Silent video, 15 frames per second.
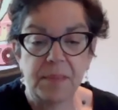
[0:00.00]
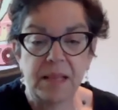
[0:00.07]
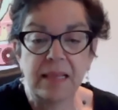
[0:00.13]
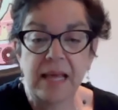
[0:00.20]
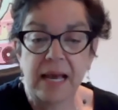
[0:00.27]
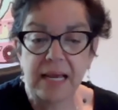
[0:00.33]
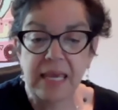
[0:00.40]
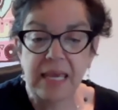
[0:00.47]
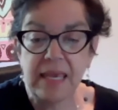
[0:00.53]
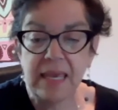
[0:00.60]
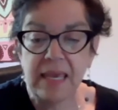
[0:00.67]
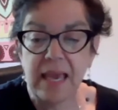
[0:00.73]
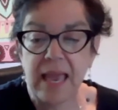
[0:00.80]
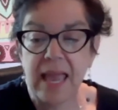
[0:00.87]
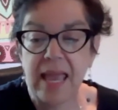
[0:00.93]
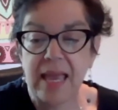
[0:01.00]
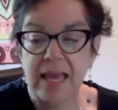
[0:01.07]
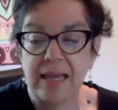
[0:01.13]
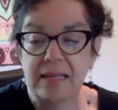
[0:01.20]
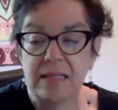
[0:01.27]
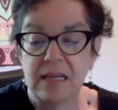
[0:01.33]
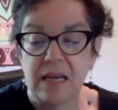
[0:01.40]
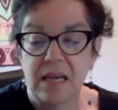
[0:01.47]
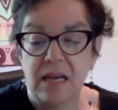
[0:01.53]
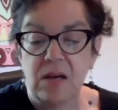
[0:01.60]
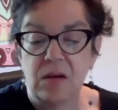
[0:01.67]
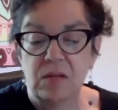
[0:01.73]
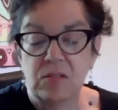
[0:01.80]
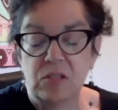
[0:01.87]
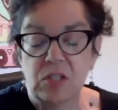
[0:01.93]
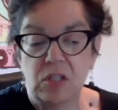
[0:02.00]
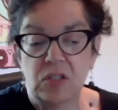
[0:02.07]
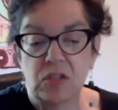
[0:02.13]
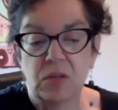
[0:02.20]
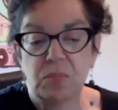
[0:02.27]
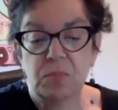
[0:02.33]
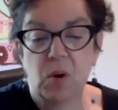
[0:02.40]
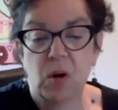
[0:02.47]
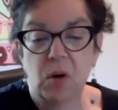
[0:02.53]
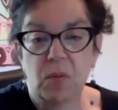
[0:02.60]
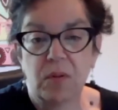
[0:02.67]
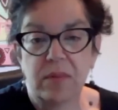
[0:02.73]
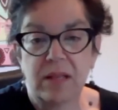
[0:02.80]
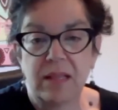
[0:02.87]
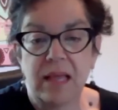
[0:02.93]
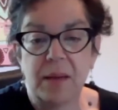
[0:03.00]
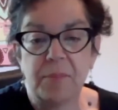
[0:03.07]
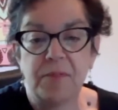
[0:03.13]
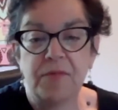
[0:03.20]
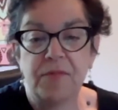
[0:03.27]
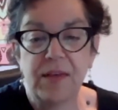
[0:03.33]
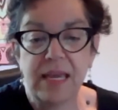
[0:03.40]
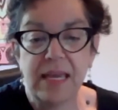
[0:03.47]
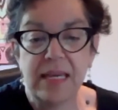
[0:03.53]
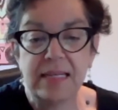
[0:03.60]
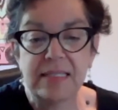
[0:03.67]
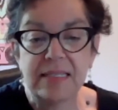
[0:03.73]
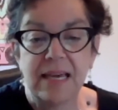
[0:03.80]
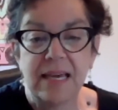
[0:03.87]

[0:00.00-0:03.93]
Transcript: Lucky and children born with club feet.